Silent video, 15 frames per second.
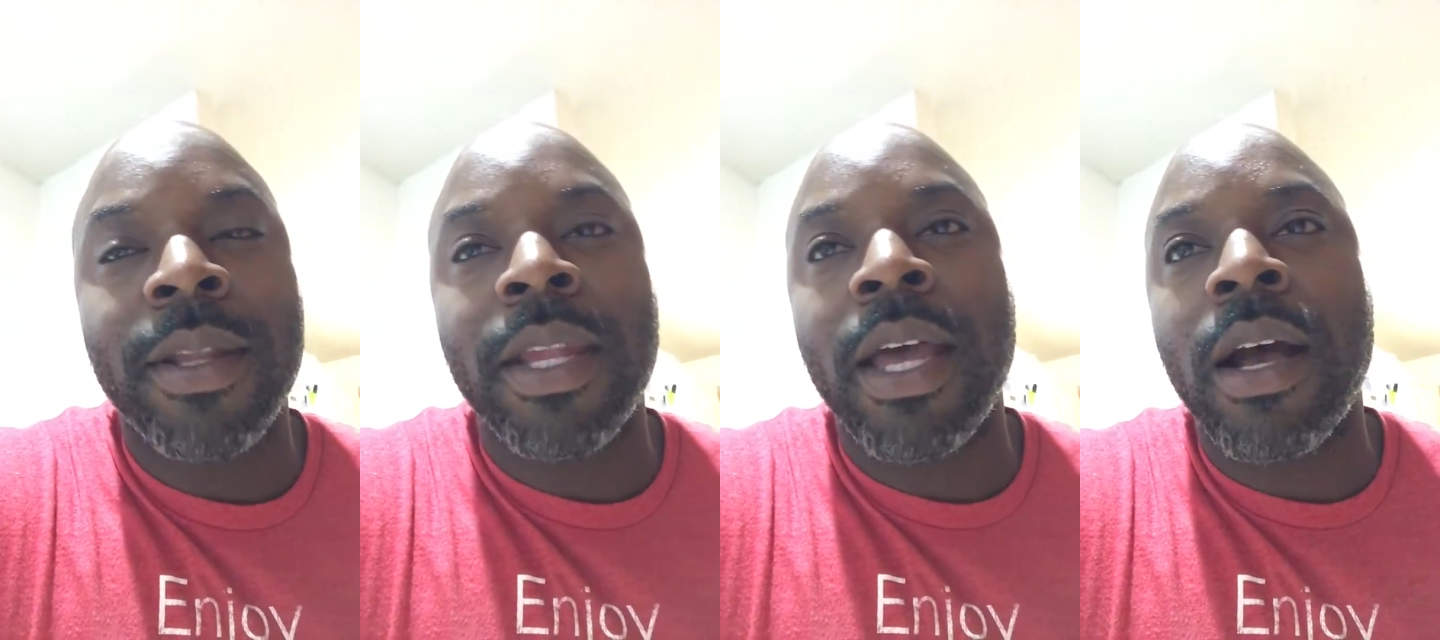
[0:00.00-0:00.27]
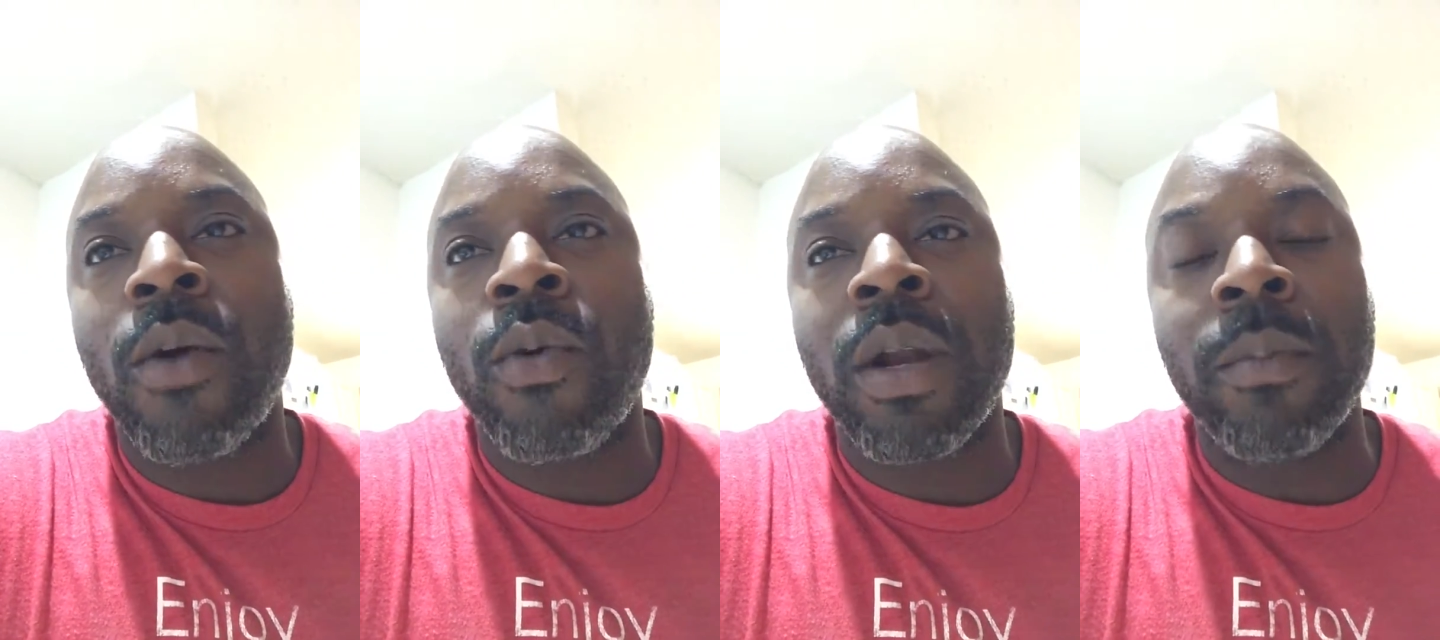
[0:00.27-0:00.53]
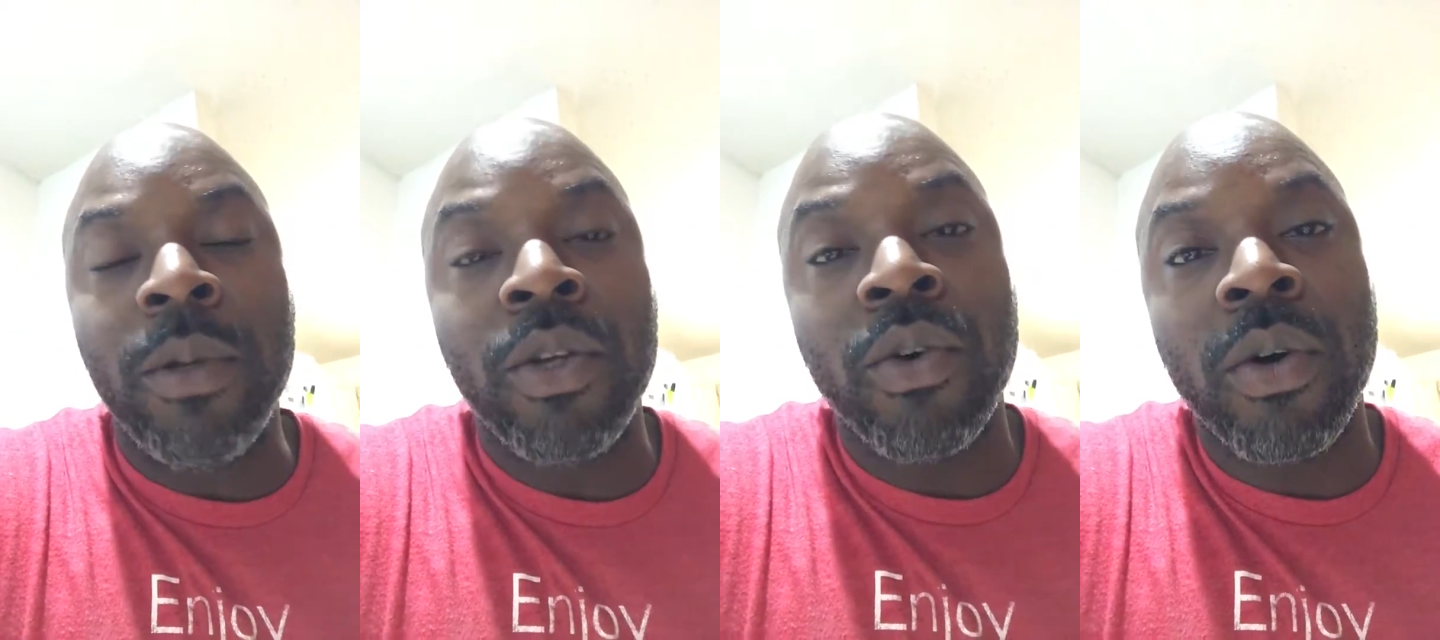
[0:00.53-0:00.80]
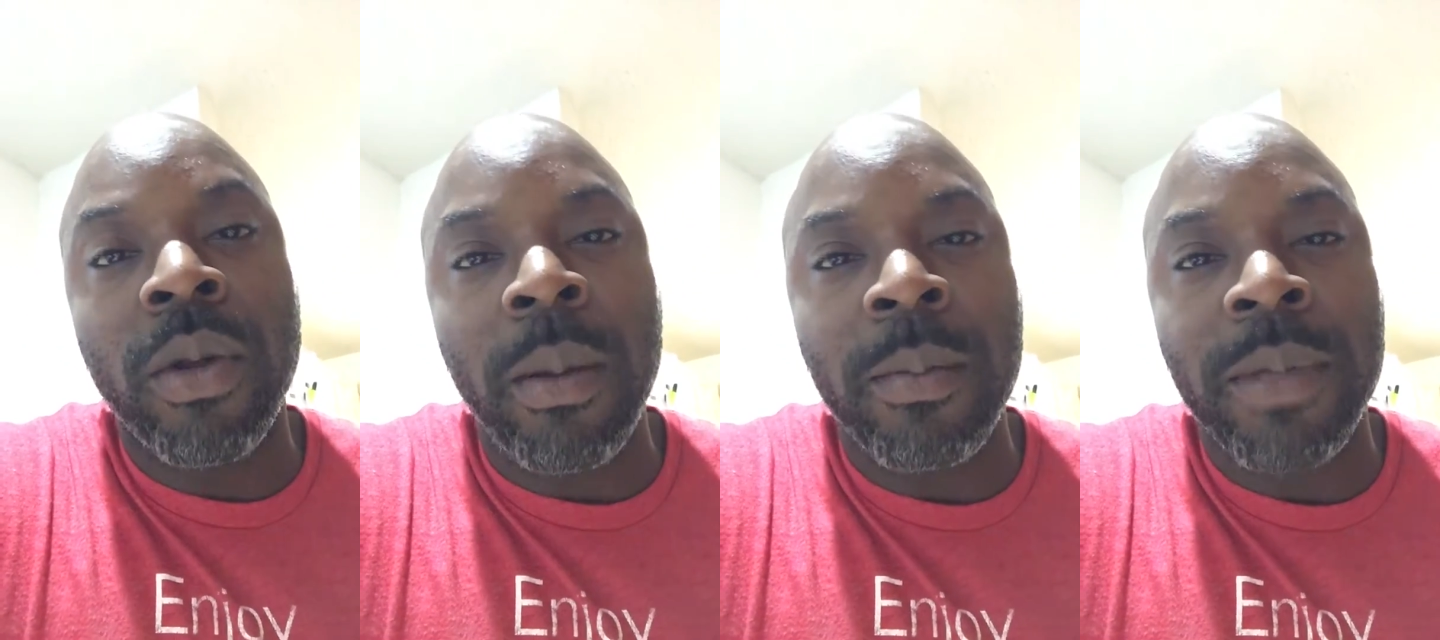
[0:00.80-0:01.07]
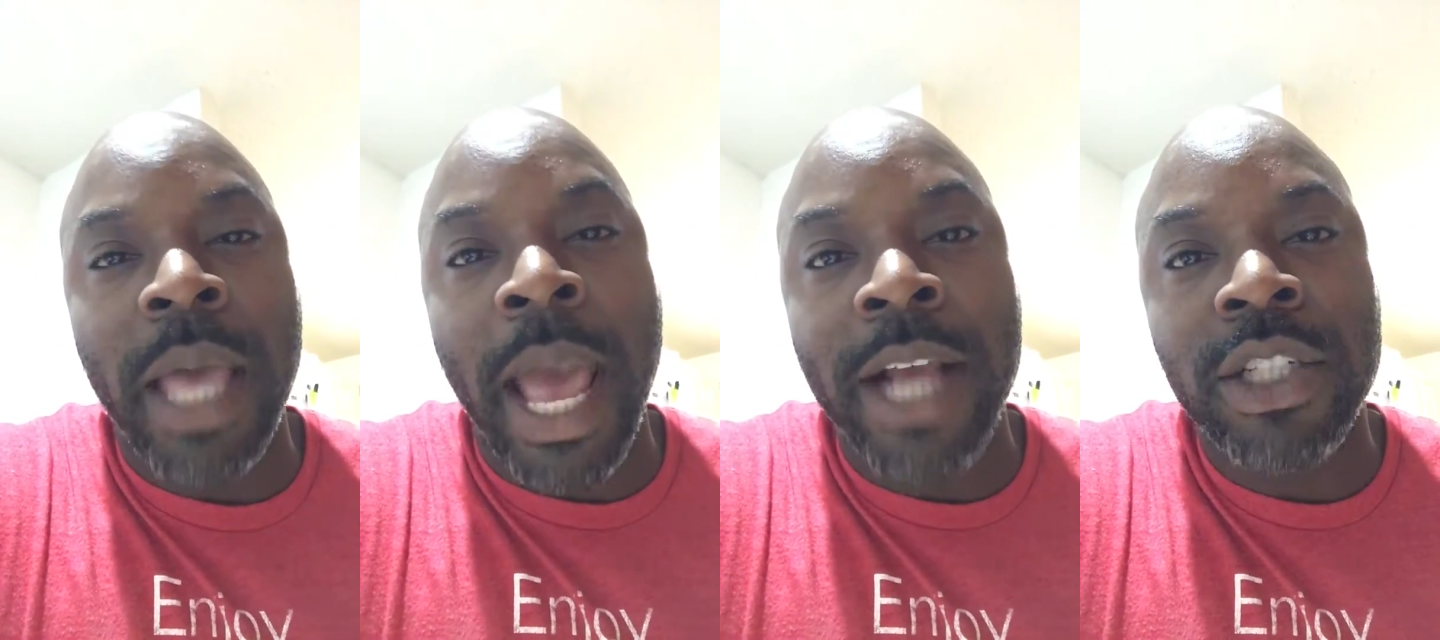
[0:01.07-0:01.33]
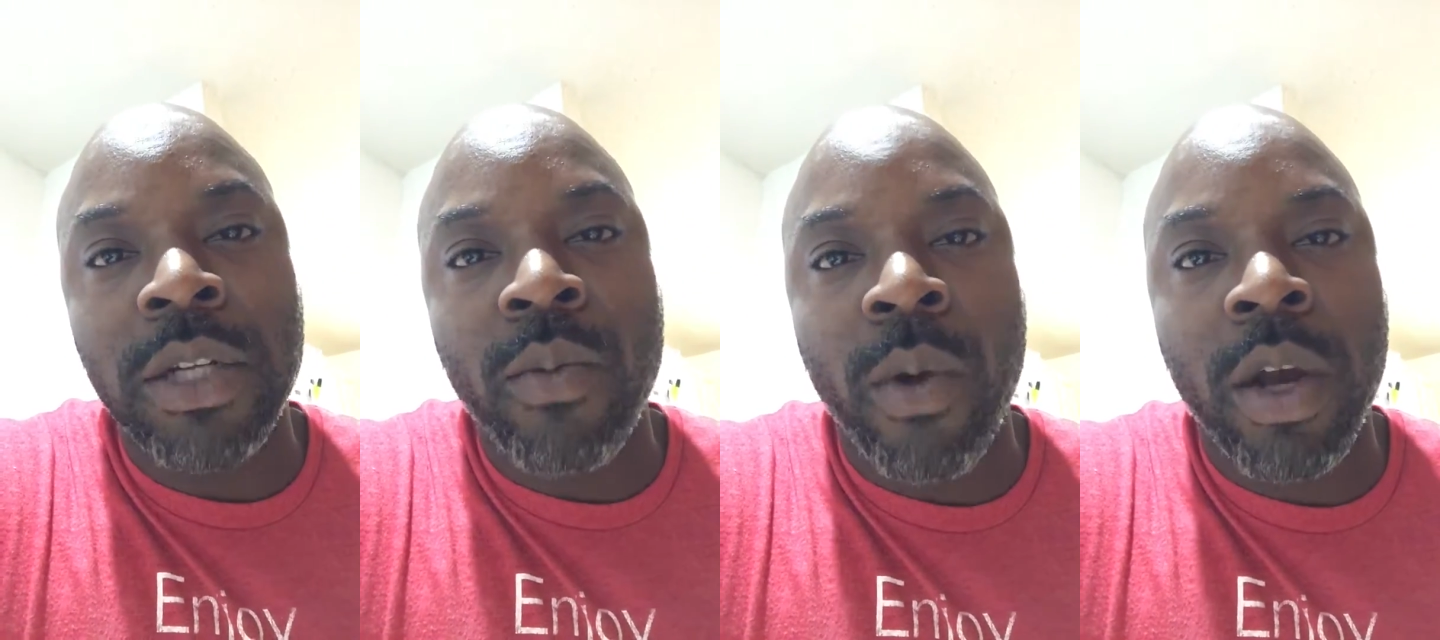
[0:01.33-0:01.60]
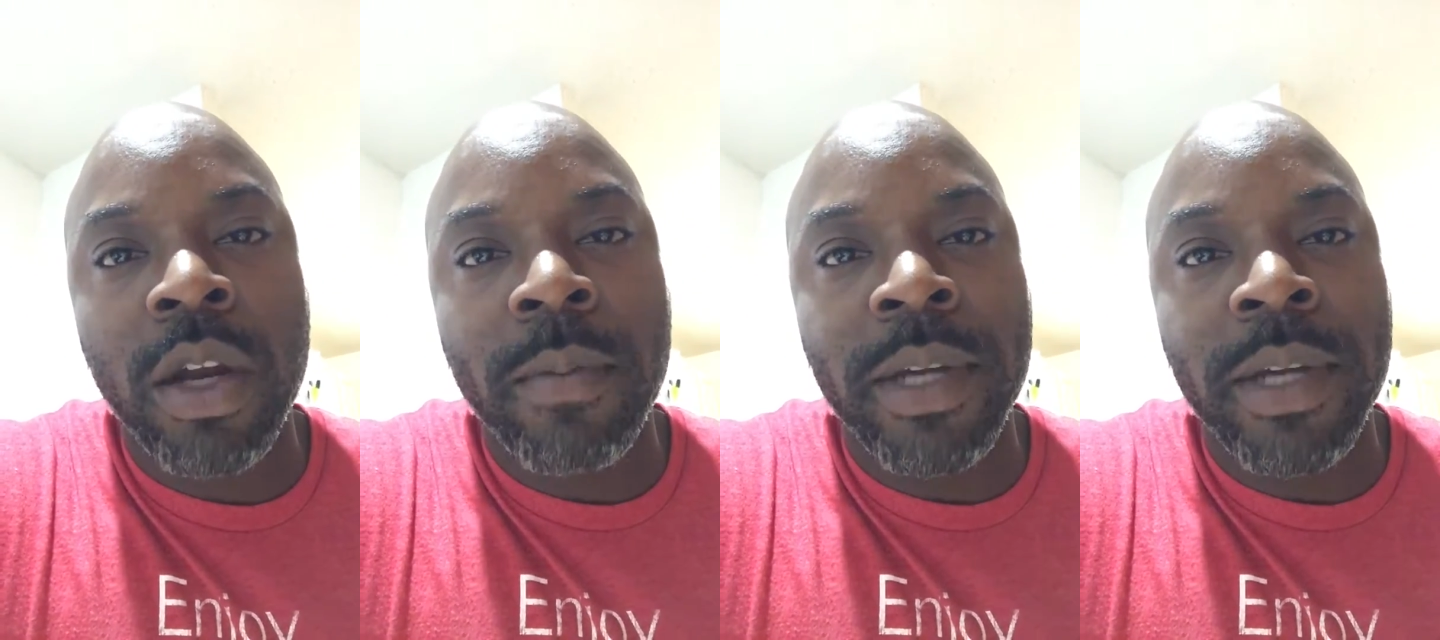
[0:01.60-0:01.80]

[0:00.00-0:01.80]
Now, what I'm doing, I'm actually working